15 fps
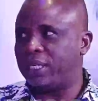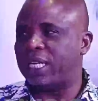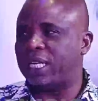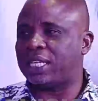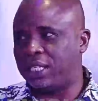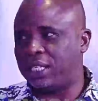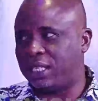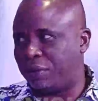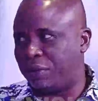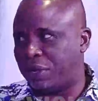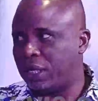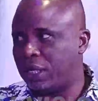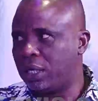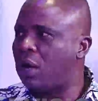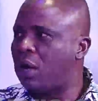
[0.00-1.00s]
So that's
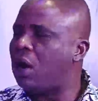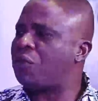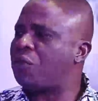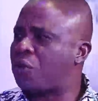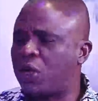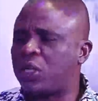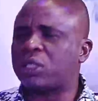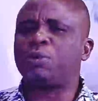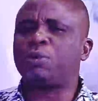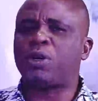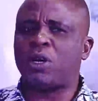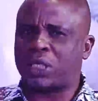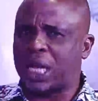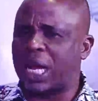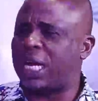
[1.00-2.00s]
different. Of course,
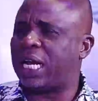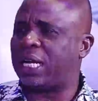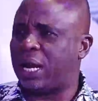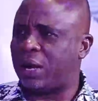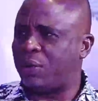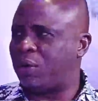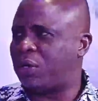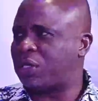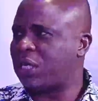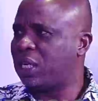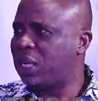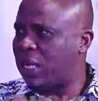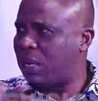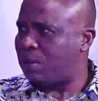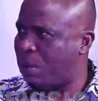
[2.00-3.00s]
because I was
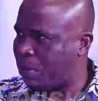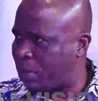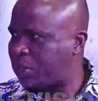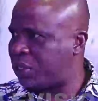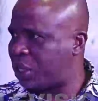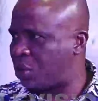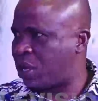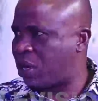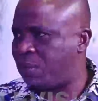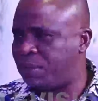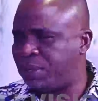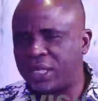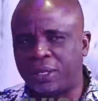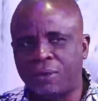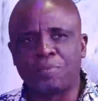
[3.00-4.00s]
a member of the State Working
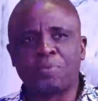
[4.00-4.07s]
Committee.